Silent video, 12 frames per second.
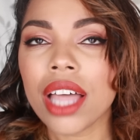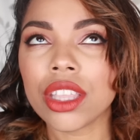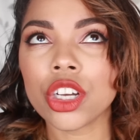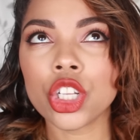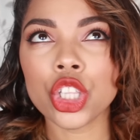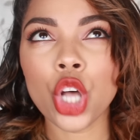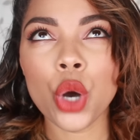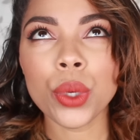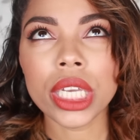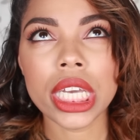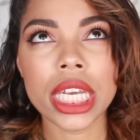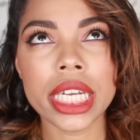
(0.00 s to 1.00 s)
The
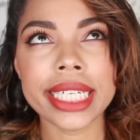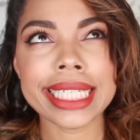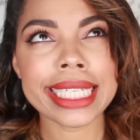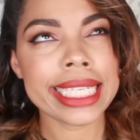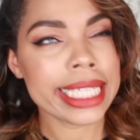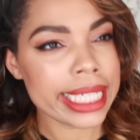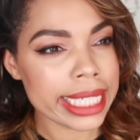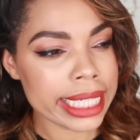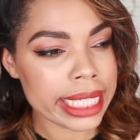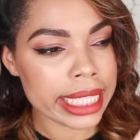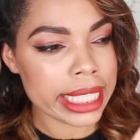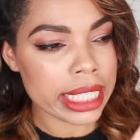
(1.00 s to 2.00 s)
glow kit
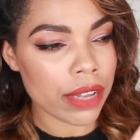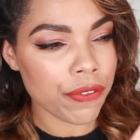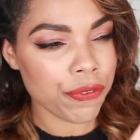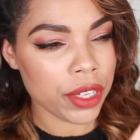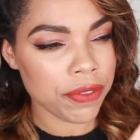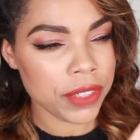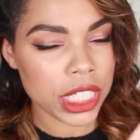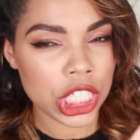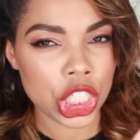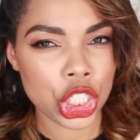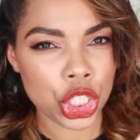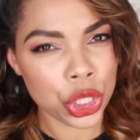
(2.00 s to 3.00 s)
is
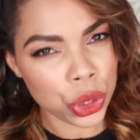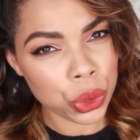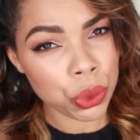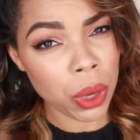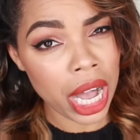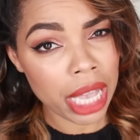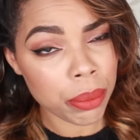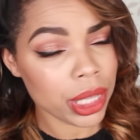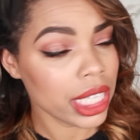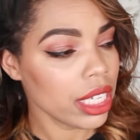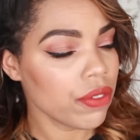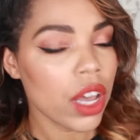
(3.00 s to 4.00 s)
52, I
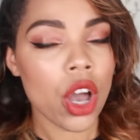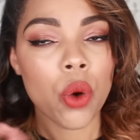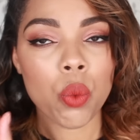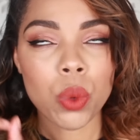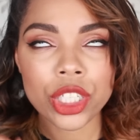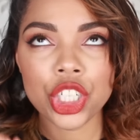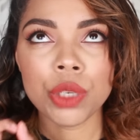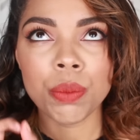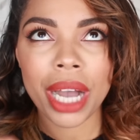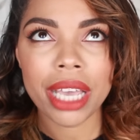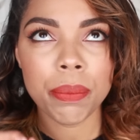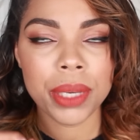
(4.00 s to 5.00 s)
believe, which in
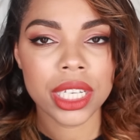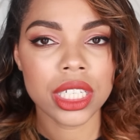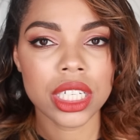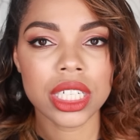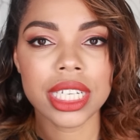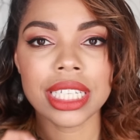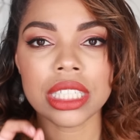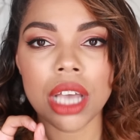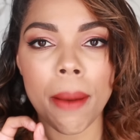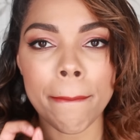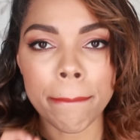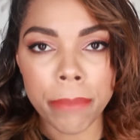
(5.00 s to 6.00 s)
my opinion is
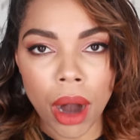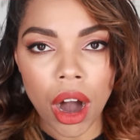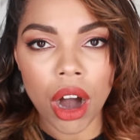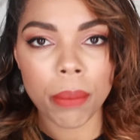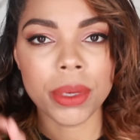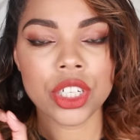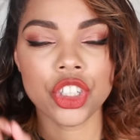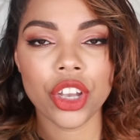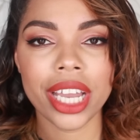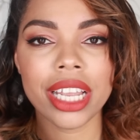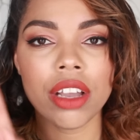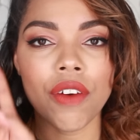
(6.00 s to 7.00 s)
bomb because you're
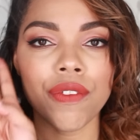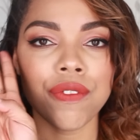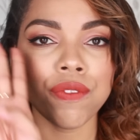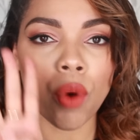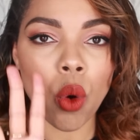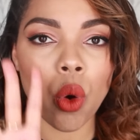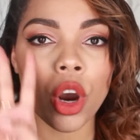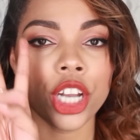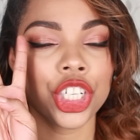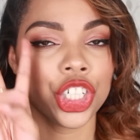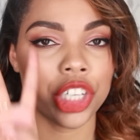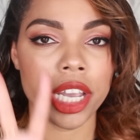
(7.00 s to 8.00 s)
getting
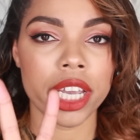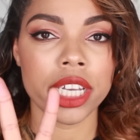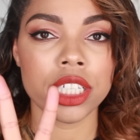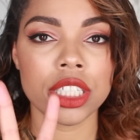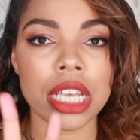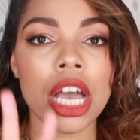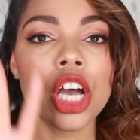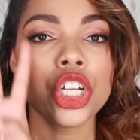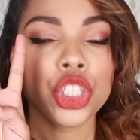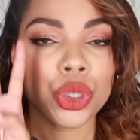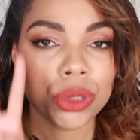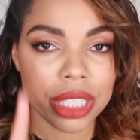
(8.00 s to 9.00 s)
four shades
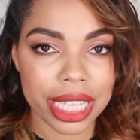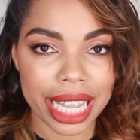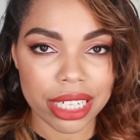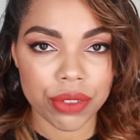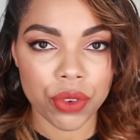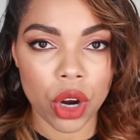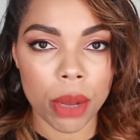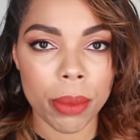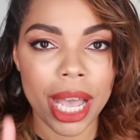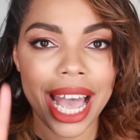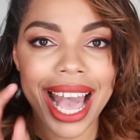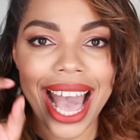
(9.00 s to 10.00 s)
to select
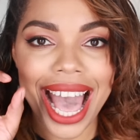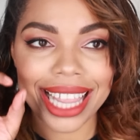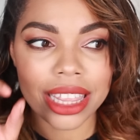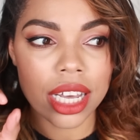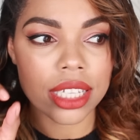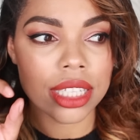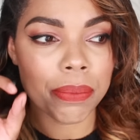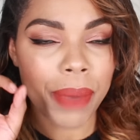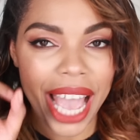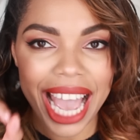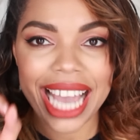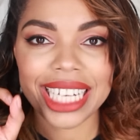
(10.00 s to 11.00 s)
from and the
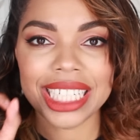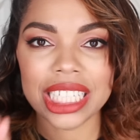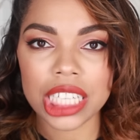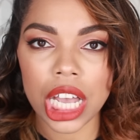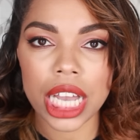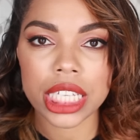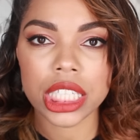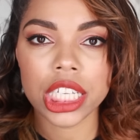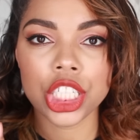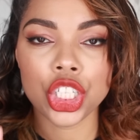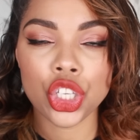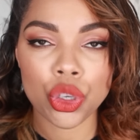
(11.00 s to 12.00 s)
pan size
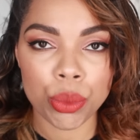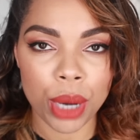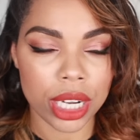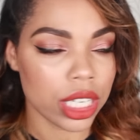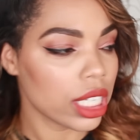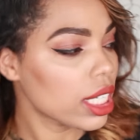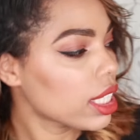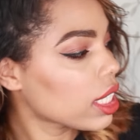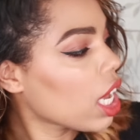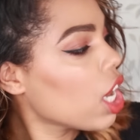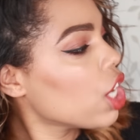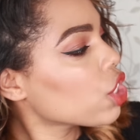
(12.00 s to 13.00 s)
is
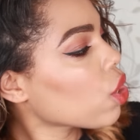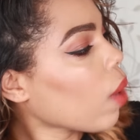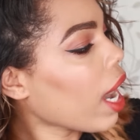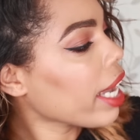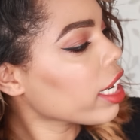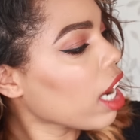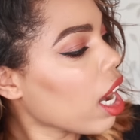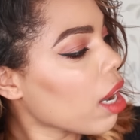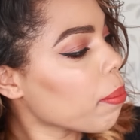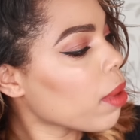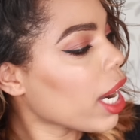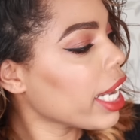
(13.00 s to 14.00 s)
humongous. So I
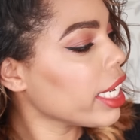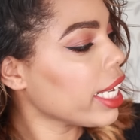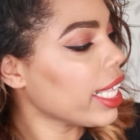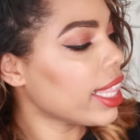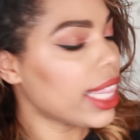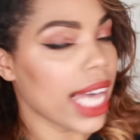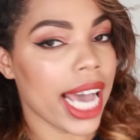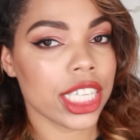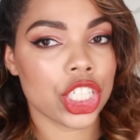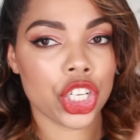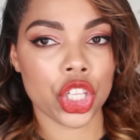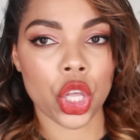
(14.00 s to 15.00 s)
got mine in
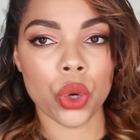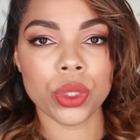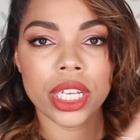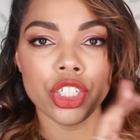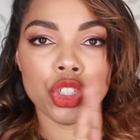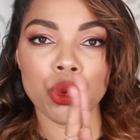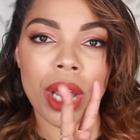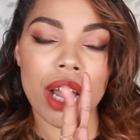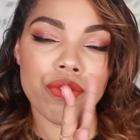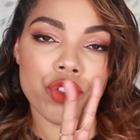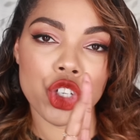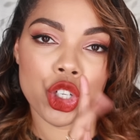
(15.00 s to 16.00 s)
that glow. They do
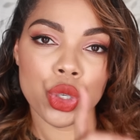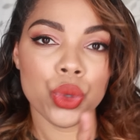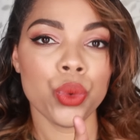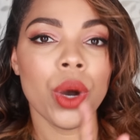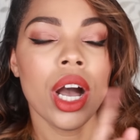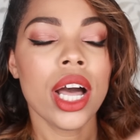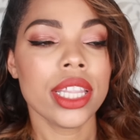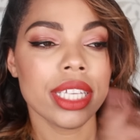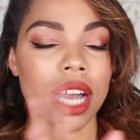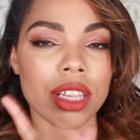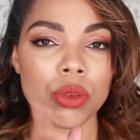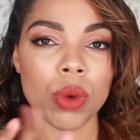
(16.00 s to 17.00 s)
have two.
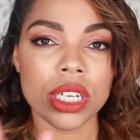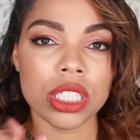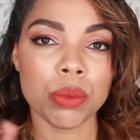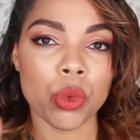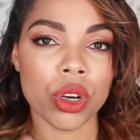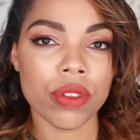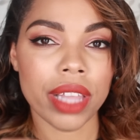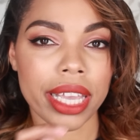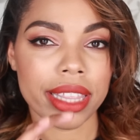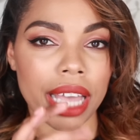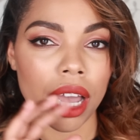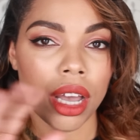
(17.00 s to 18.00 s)
The other one is more of
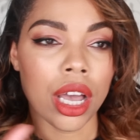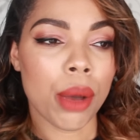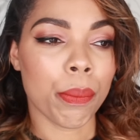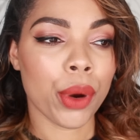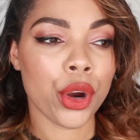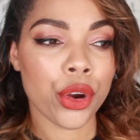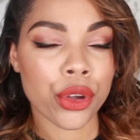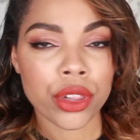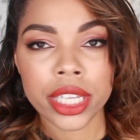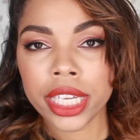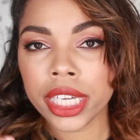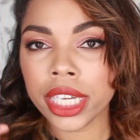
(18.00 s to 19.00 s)
like that
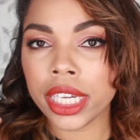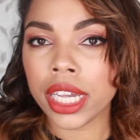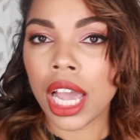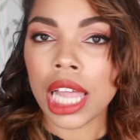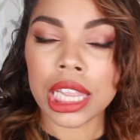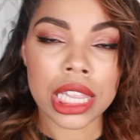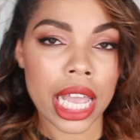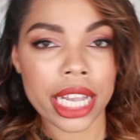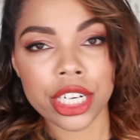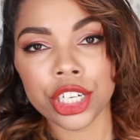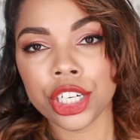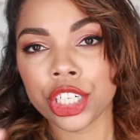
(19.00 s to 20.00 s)
pearly,
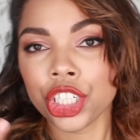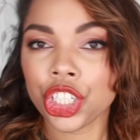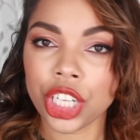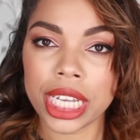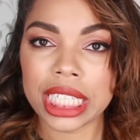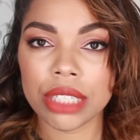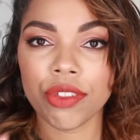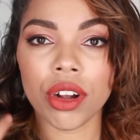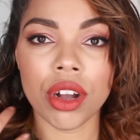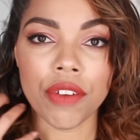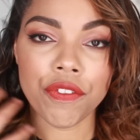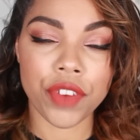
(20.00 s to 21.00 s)
lighter shades
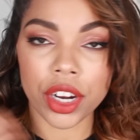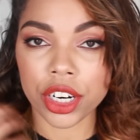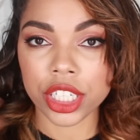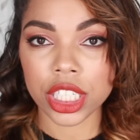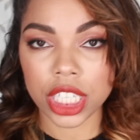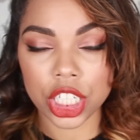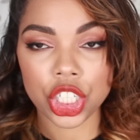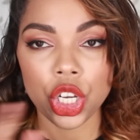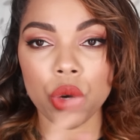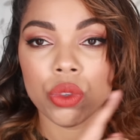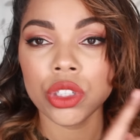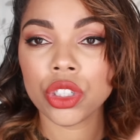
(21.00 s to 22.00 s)
for fairer skin
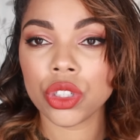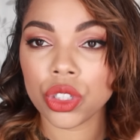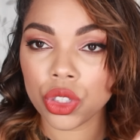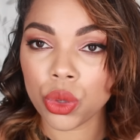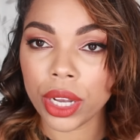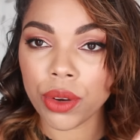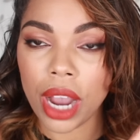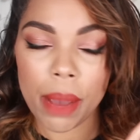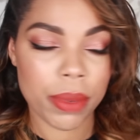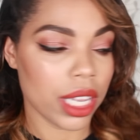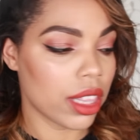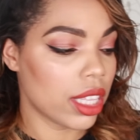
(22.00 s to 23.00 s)
tones. So I
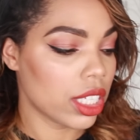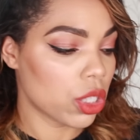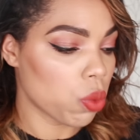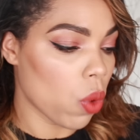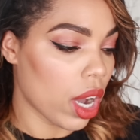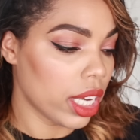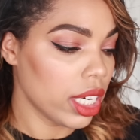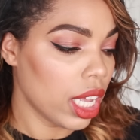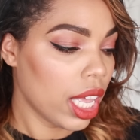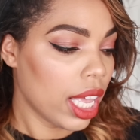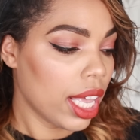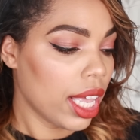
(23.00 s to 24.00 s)
grabbed this
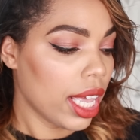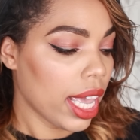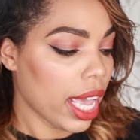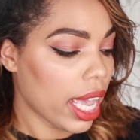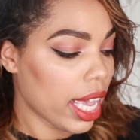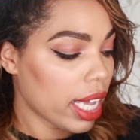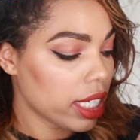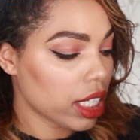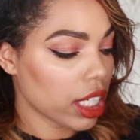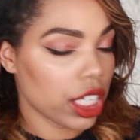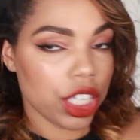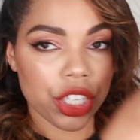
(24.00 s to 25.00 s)
one.
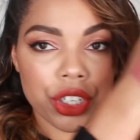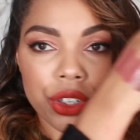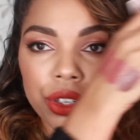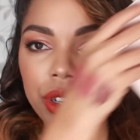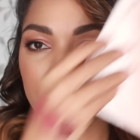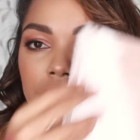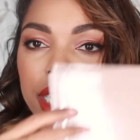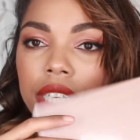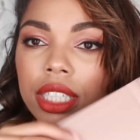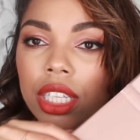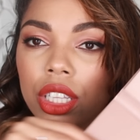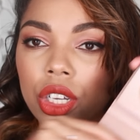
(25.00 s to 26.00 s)
And here
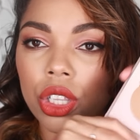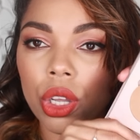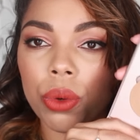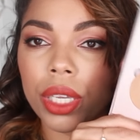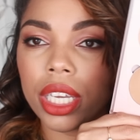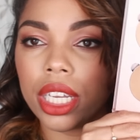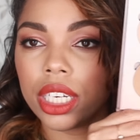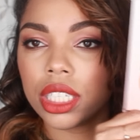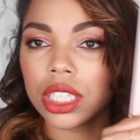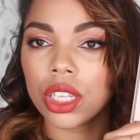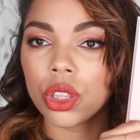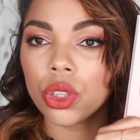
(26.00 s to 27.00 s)
is the glow
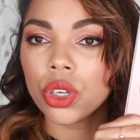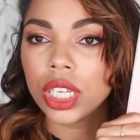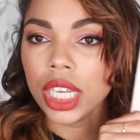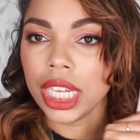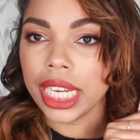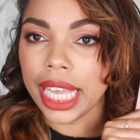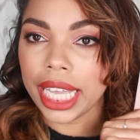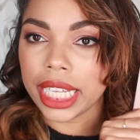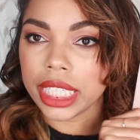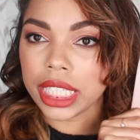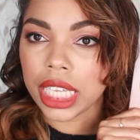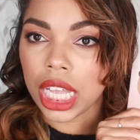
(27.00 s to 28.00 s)
kit. Look at
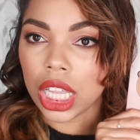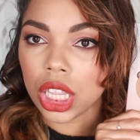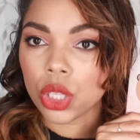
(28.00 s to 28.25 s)
it.